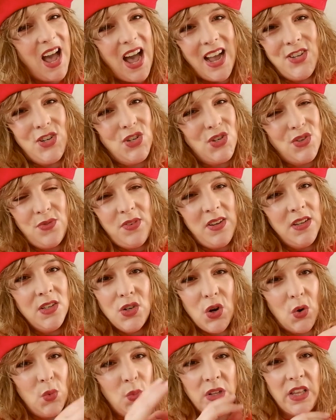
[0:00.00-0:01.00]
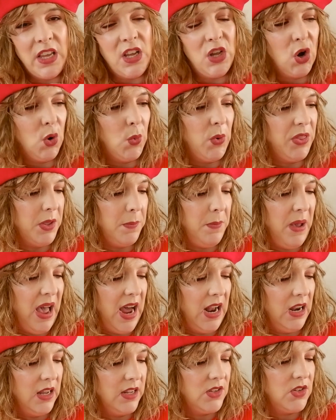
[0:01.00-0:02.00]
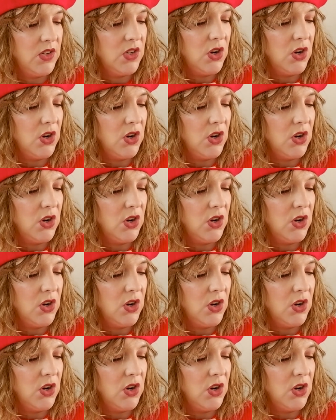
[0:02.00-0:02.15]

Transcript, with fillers: I just feel don't really go with the palette.